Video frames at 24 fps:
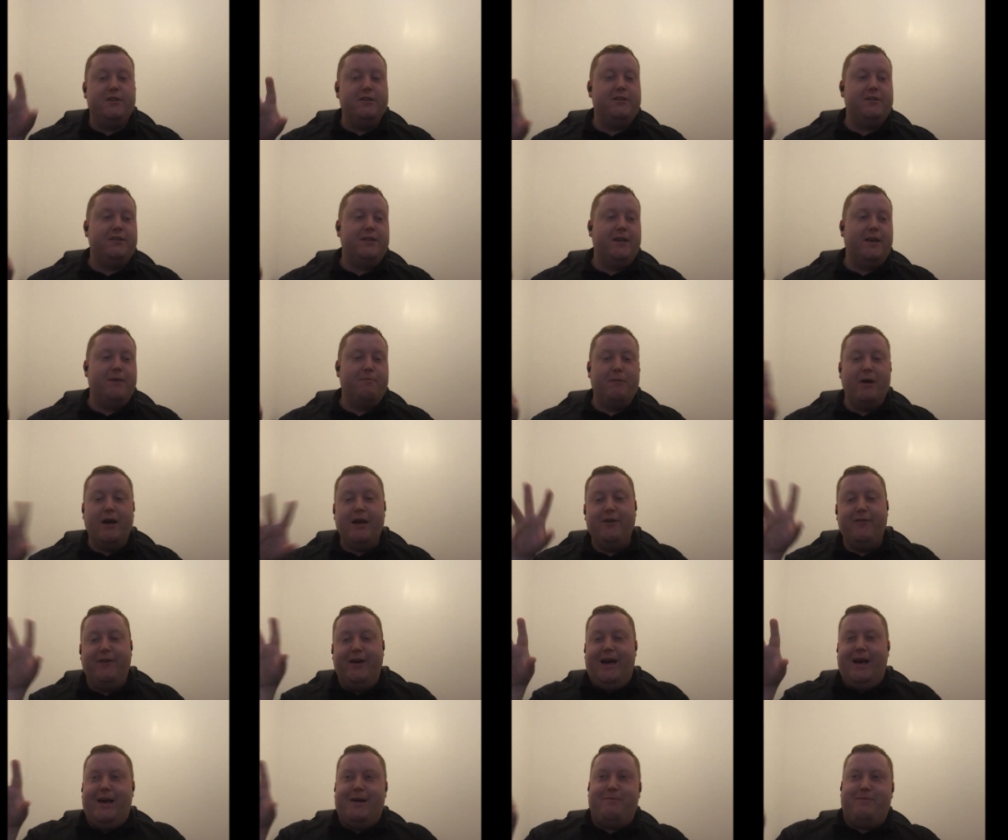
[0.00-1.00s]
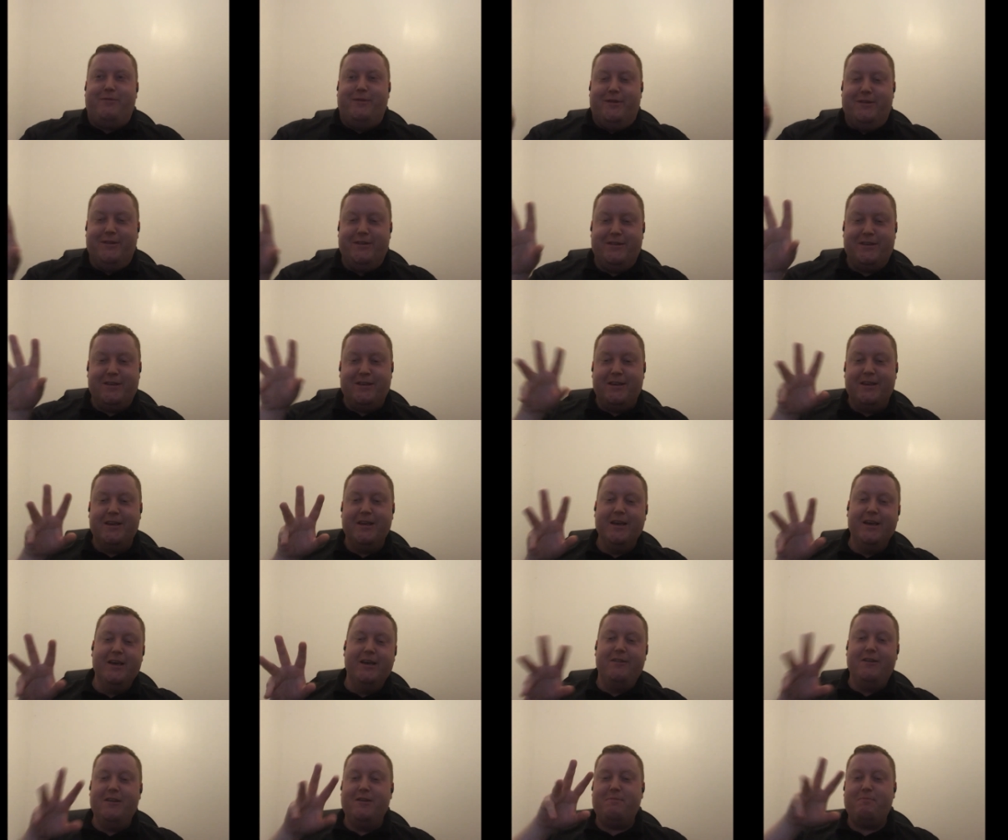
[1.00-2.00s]
this might have happened, and
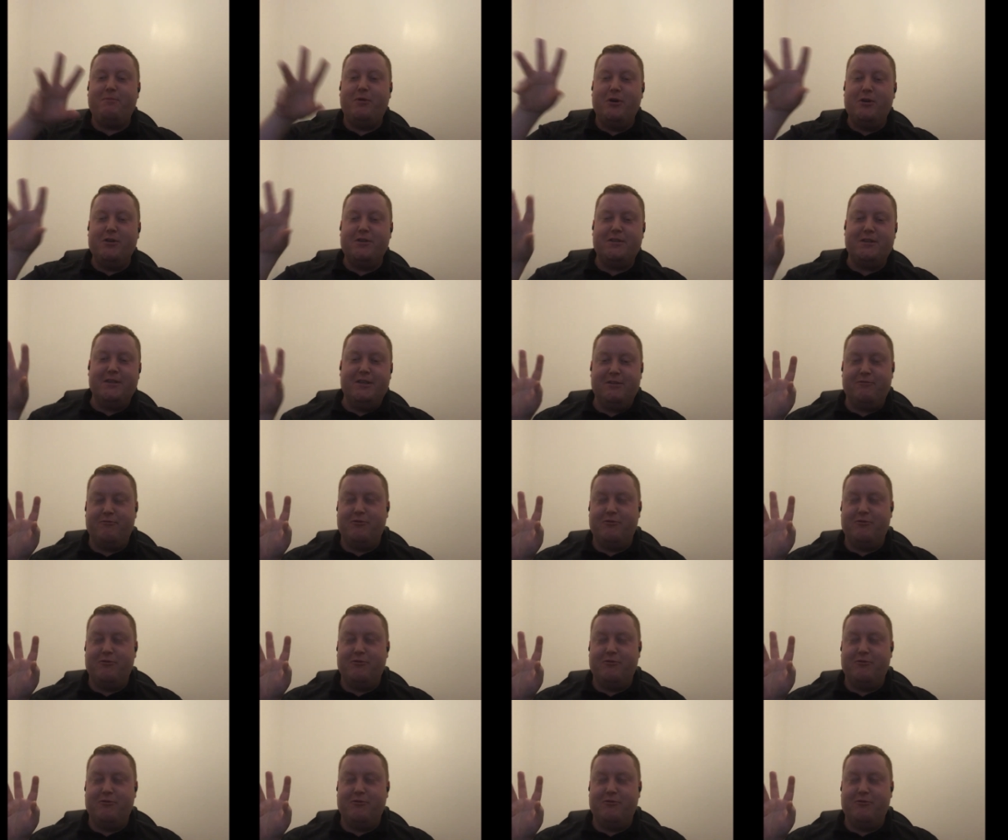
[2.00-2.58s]
this person has